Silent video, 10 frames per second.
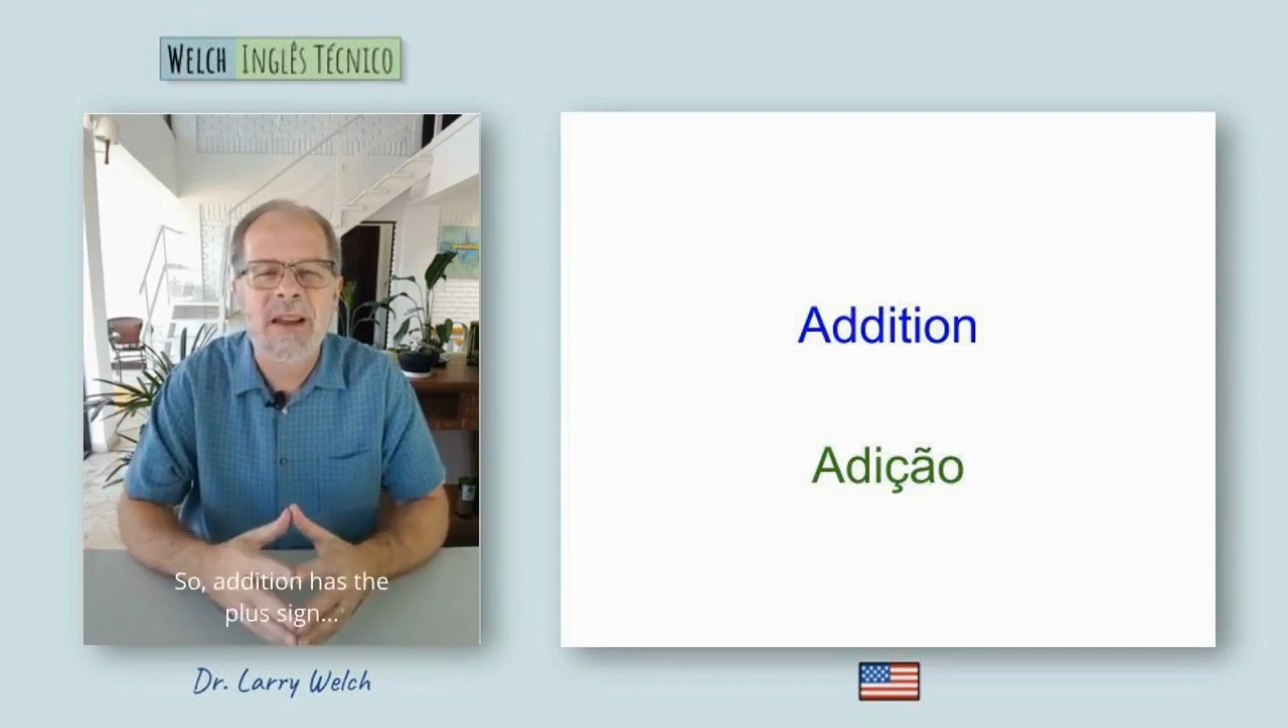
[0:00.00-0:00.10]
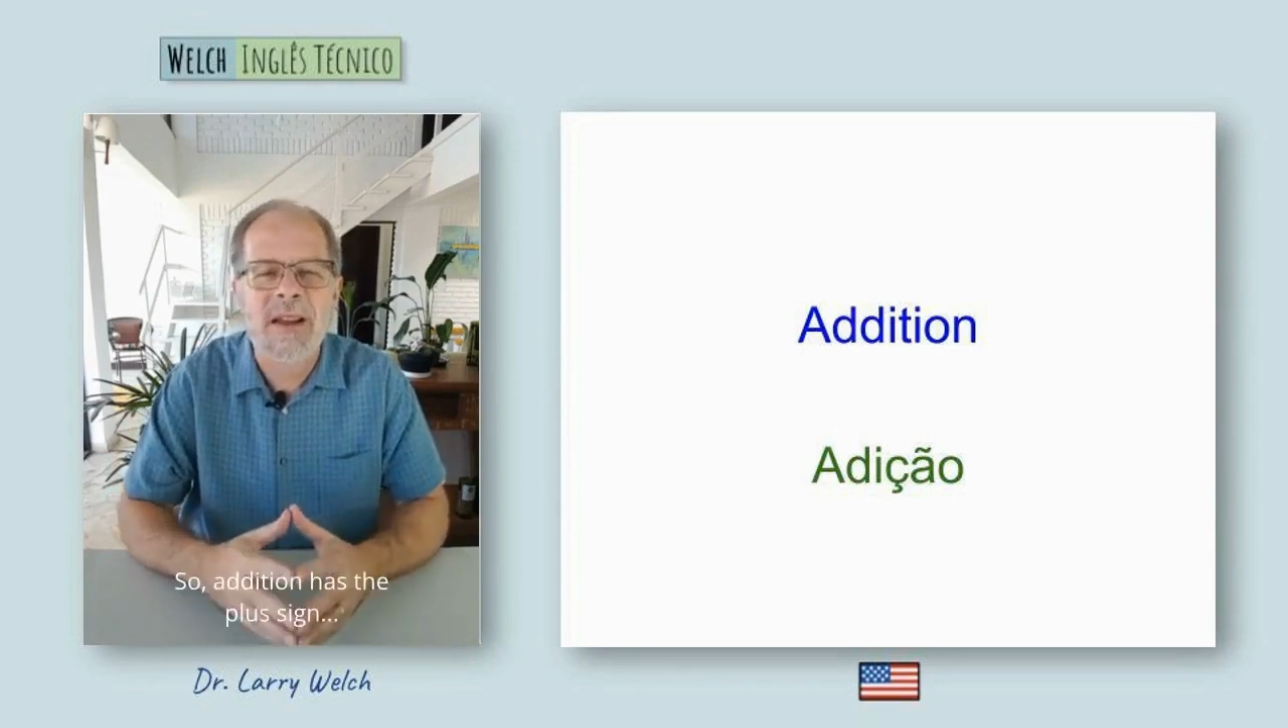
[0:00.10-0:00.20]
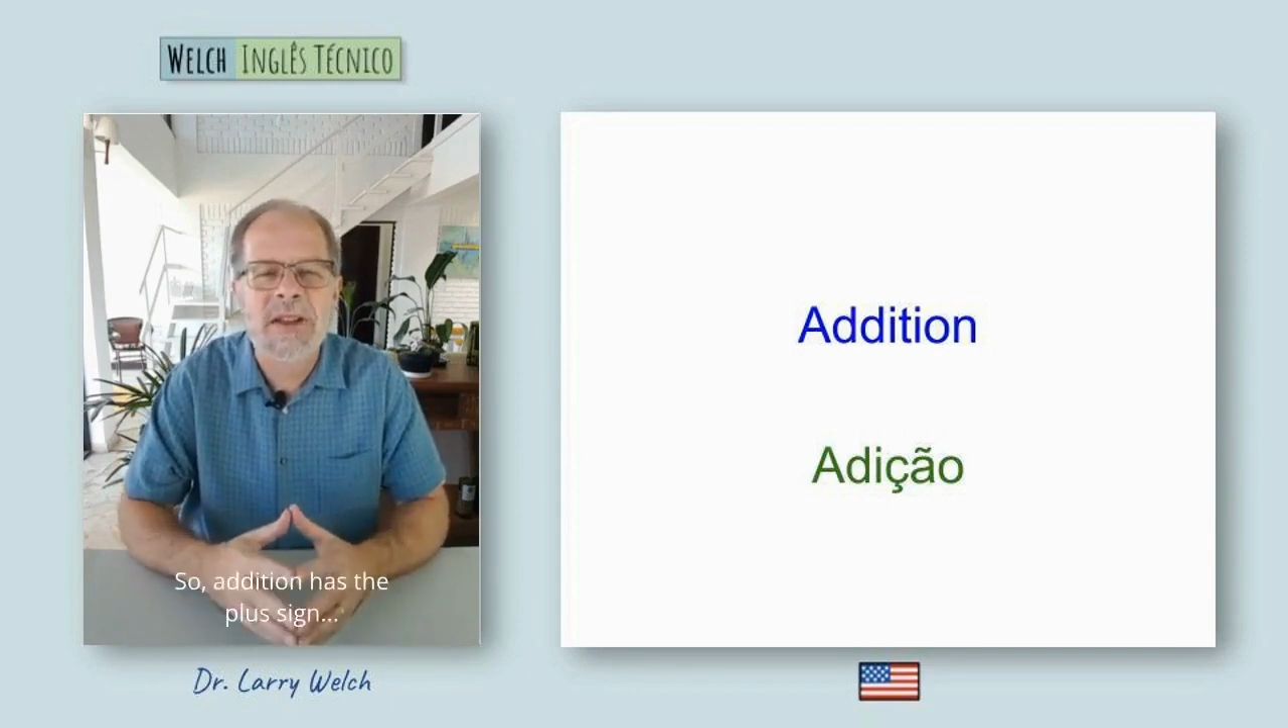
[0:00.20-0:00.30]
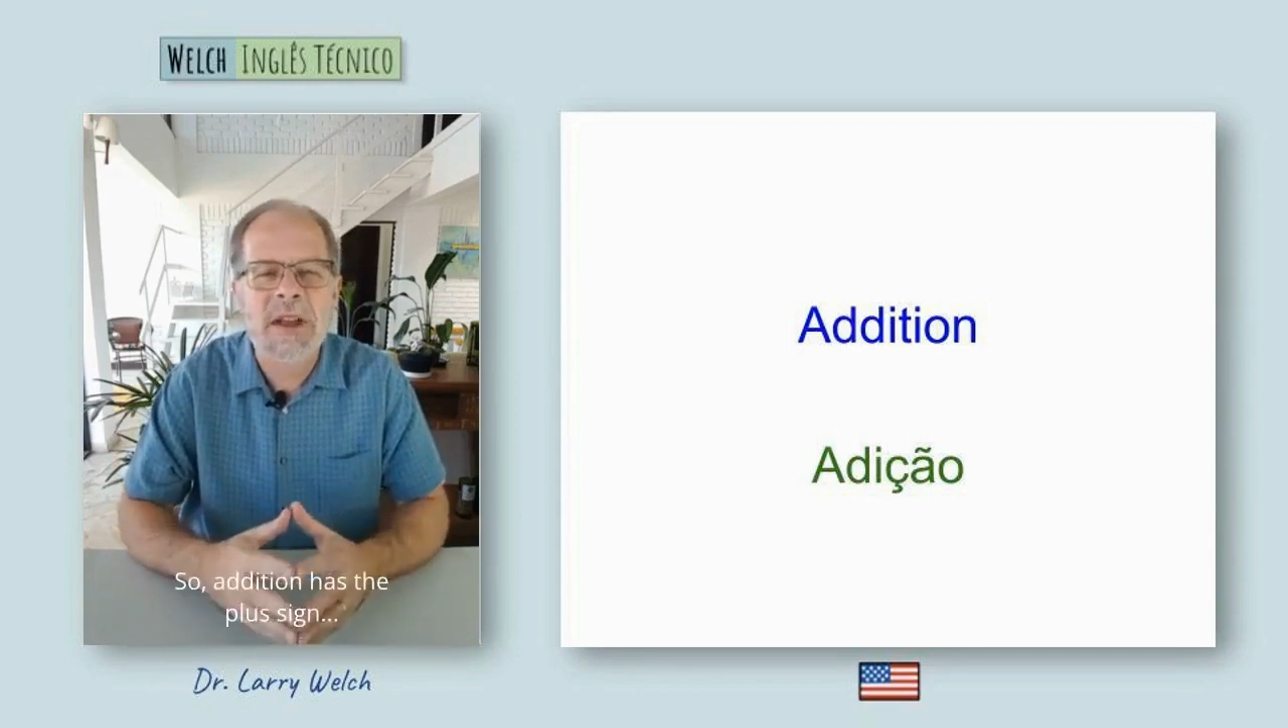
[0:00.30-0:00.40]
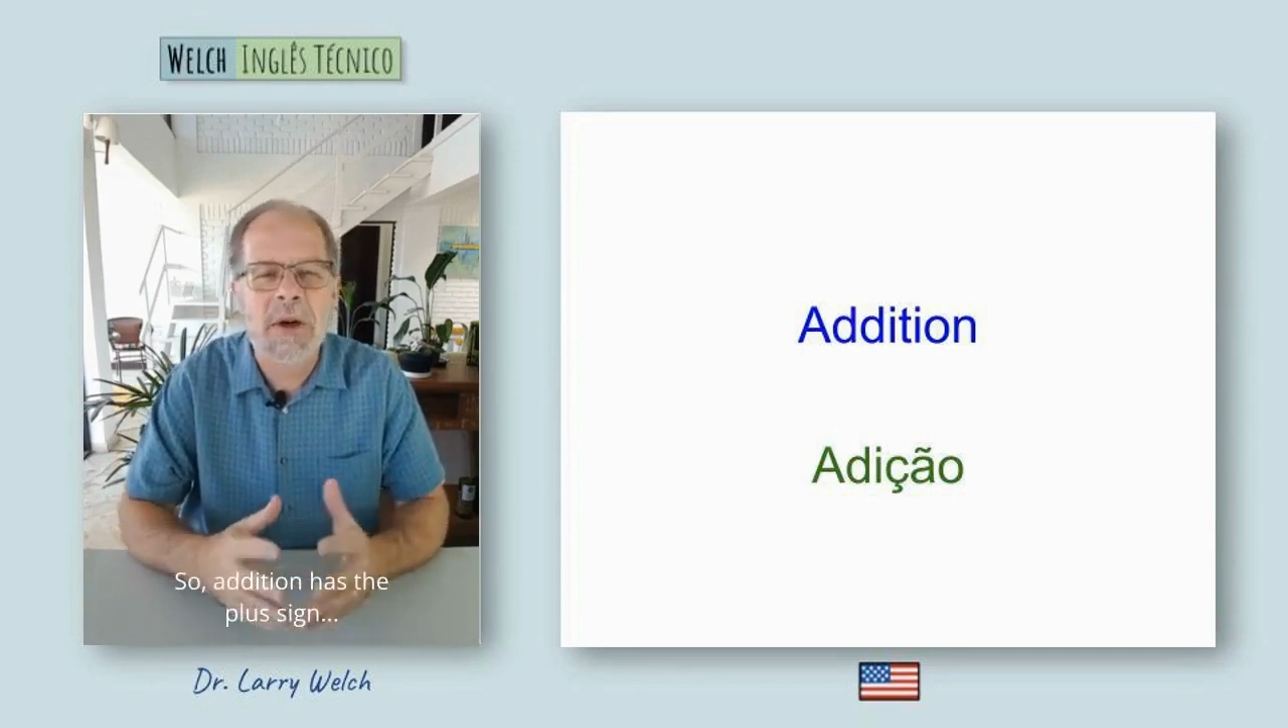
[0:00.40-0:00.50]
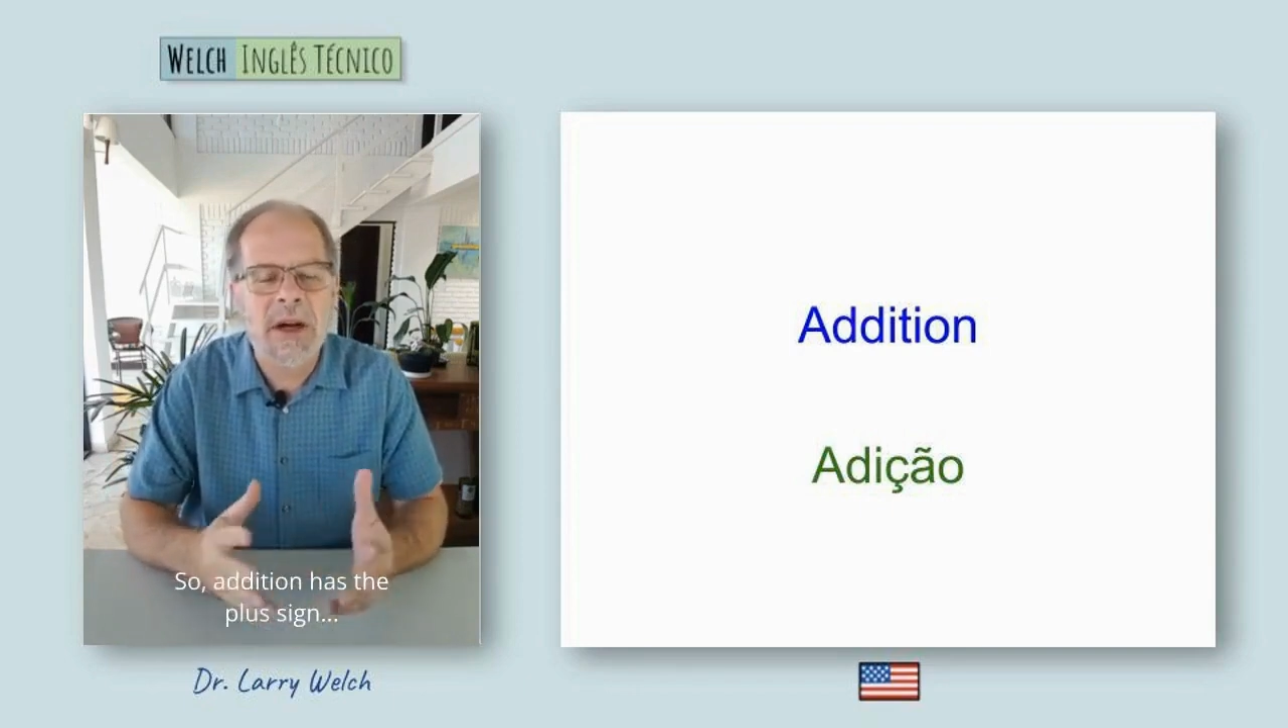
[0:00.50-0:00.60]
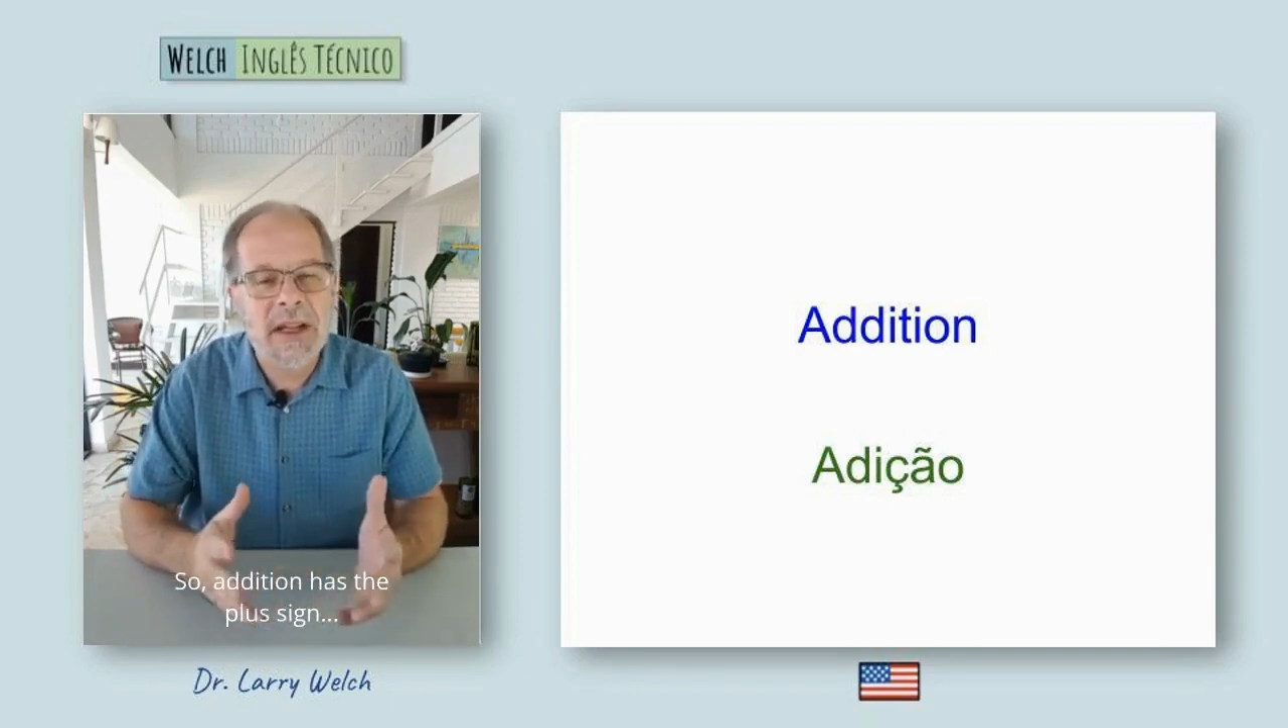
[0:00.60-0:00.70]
So